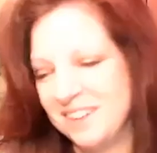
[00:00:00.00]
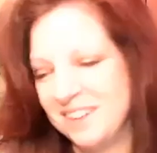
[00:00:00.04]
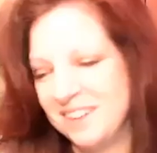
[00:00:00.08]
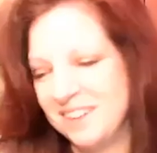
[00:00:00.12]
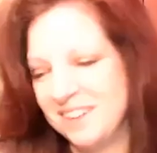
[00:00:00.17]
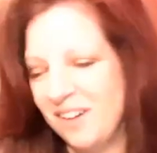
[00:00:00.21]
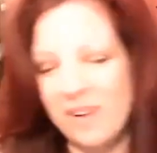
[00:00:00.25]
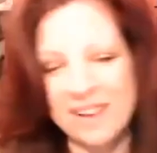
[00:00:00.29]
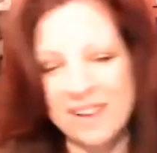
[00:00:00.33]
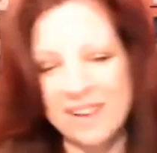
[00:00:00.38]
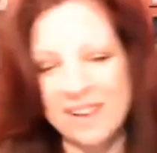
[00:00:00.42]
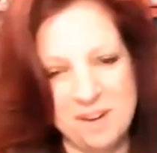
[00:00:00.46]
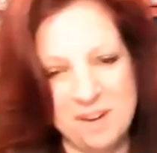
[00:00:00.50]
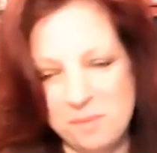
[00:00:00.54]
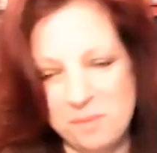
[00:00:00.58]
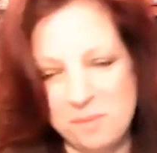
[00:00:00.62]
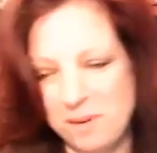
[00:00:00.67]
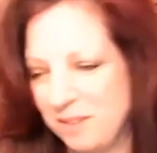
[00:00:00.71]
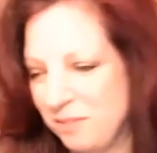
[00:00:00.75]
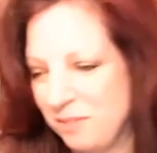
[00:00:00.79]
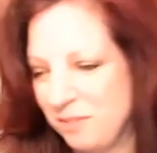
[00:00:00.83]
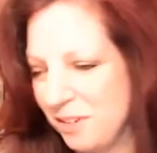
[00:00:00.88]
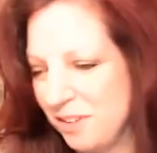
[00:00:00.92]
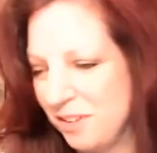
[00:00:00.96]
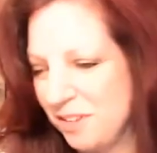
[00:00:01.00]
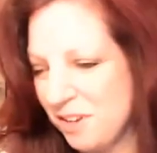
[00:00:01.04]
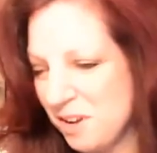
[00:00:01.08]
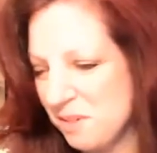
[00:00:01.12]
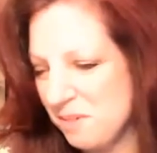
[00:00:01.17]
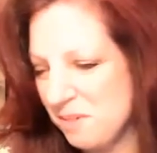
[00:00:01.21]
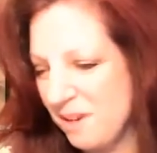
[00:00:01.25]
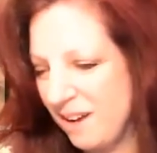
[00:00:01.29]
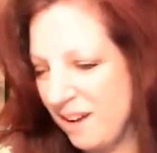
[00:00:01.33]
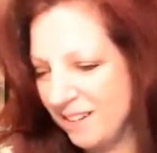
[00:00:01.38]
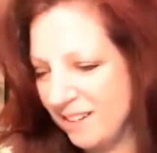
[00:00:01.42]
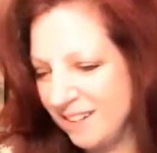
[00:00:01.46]
it. Oh, I can't wait for it to
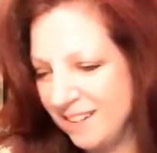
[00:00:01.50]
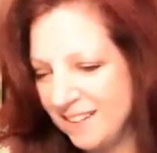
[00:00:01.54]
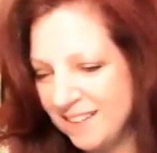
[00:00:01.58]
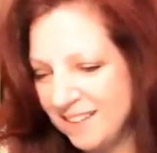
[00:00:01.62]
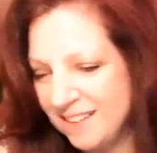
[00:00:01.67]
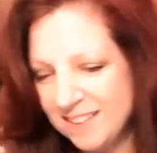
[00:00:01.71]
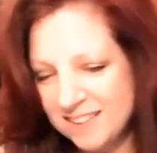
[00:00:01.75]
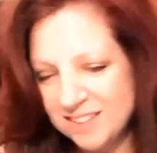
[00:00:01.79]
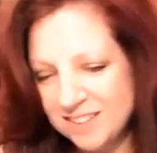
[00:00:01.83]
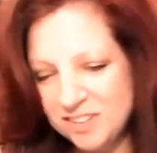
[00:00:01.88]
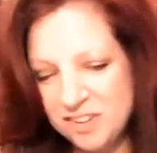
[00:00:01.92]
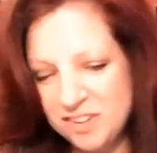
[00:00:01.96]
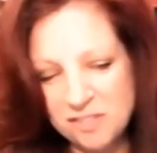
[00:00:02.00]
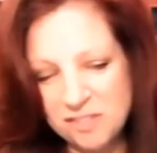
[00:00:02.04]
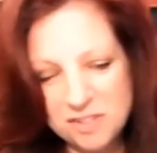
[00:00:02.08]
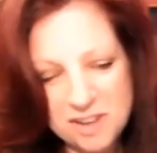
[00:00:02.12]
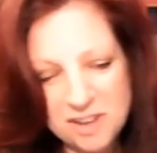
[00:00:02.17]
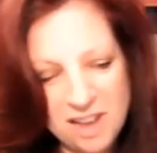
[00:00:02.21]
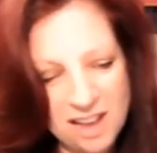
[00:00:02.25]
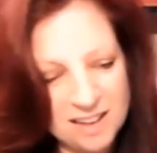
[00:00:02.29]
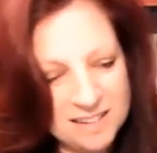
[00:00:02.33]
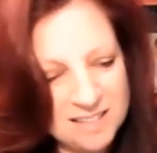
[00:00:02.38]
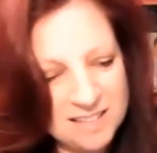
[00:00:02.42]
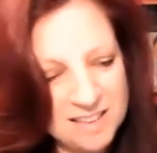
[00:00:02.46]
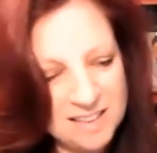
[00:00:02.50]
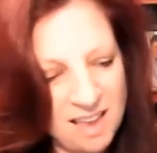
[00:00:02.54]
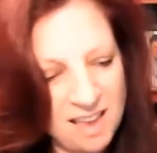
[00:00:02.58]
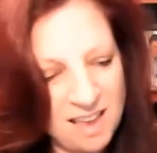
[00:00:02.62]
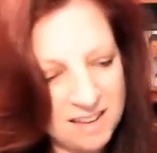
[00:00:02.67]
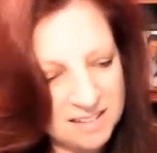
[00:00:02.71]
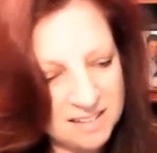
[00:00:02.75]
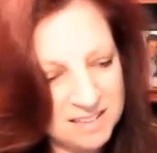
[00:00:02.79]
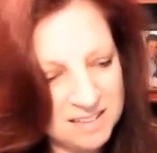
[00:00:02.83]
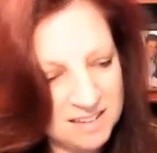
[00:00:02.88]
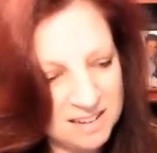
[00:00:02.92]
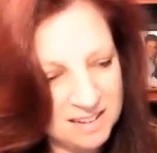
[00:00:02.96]
come out. Do you have a
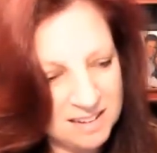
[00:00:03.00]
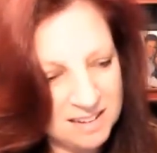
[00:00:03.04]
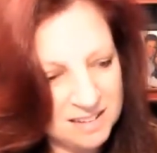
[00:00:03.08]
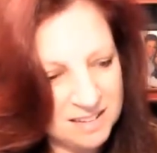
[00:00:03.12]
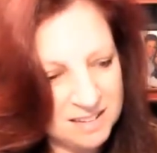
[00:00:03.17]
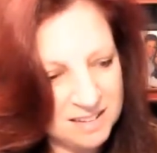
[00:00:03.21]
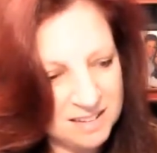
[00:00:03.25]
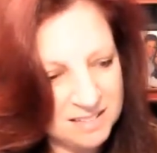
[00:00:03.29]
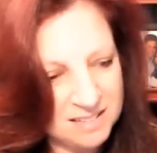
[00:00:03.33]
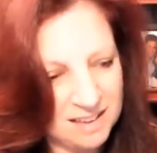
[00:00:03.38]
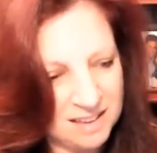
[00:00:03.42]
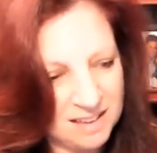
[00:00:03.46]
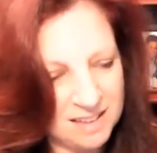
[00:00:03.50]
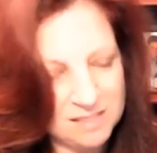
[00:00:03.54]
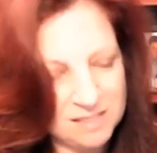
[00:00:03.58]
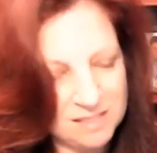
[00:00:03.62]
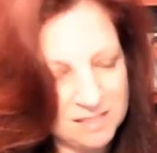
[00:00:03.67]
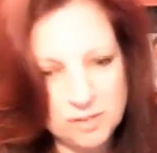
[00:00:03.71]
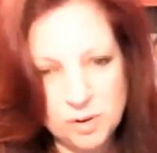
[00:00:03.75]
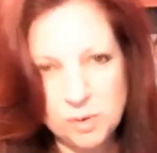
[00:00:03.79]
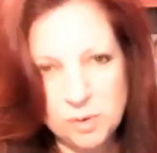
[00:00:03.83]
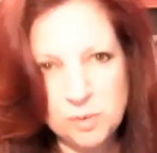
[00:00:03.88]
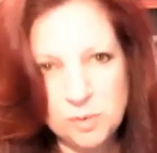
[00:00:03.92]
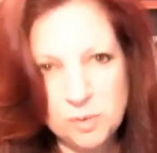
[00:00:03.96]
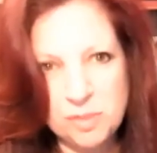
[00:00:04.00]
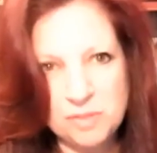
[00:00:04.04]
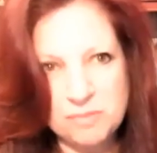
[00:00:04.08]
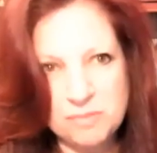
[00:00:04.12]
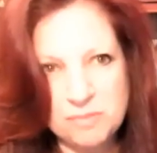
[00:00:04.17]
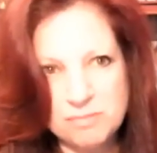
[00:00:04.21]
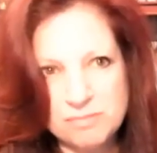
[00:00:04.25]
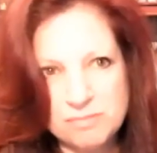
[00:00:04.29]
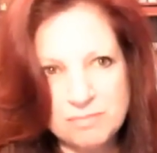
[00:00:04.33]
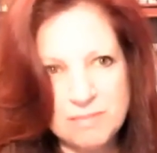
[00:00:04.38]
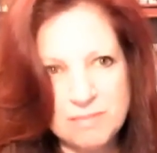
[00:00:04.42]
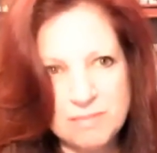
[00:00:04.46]
contact, I don't know,
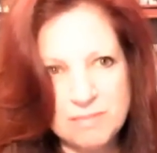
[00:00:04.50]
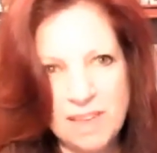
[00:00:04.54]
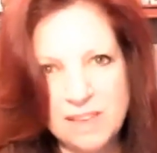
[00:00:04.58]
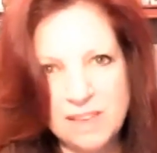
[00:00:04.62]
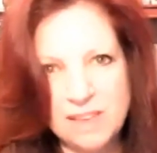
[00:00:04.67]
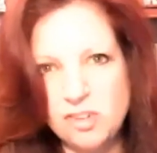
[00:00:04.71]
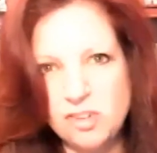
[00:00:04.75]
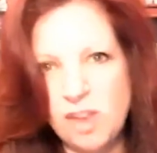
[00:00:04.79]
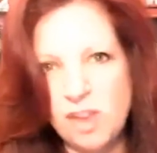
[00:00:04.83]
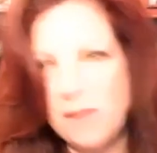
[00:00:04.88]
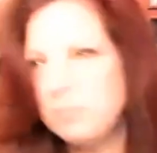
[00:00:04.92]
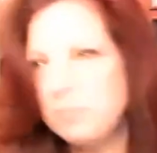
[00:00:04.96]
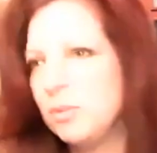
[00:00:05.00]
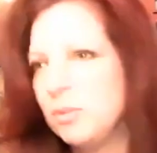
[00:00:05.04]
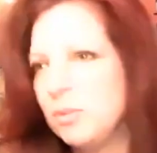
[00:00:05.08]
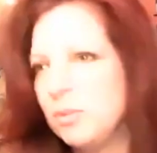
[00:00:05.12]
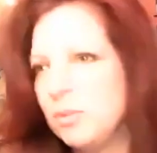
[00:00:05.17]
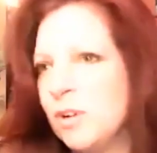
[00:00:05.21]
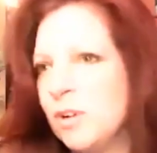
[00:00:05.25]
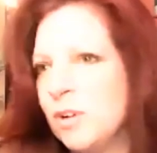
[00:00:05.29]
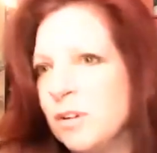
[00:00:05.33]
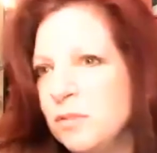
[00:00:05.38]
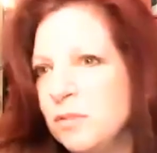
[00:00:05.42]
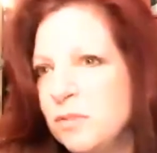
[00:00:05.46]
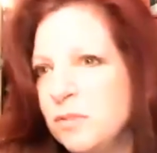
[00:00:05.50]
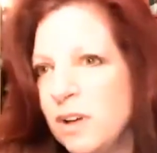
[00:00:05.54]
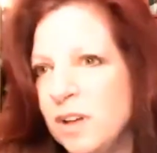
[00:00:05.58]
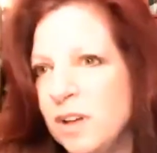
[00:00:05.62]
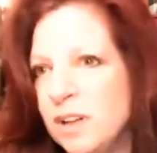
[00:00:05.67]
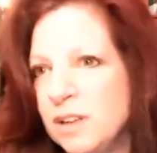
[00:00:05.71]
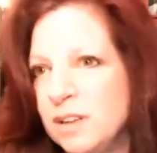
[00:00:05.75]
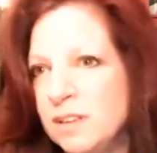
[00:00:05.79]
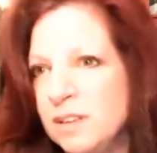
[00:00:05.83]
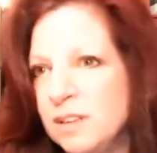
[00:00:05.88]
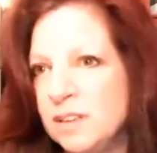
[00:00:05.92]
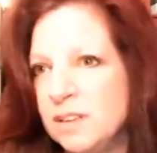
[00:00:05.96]
the head chapter of
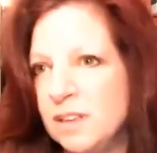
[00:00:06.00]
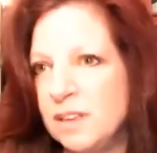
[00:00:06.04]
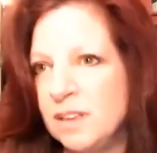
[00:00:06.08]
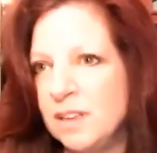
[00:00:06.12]
AA?